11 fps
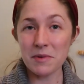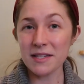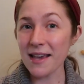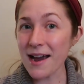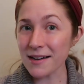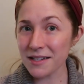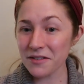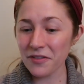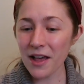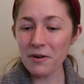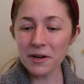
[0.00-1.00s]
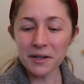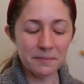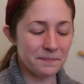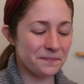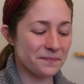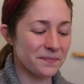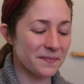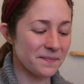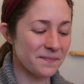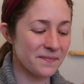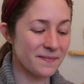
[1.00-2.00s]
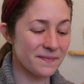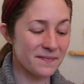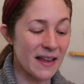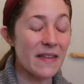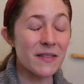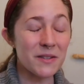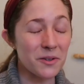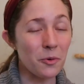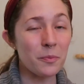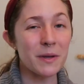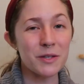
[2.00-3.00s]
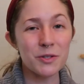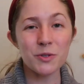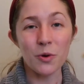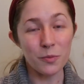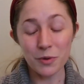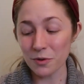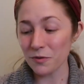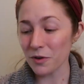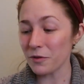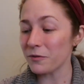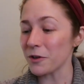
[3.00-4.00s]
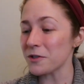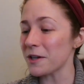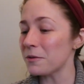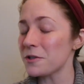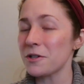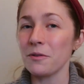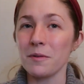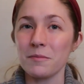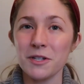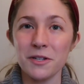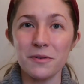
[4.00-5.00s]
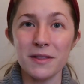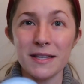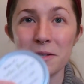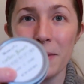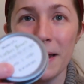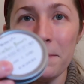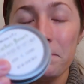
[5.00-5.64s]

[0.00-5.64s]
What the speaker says: is Cactus Flower, and the soap is so beautiful. First, I will show them to you in this way.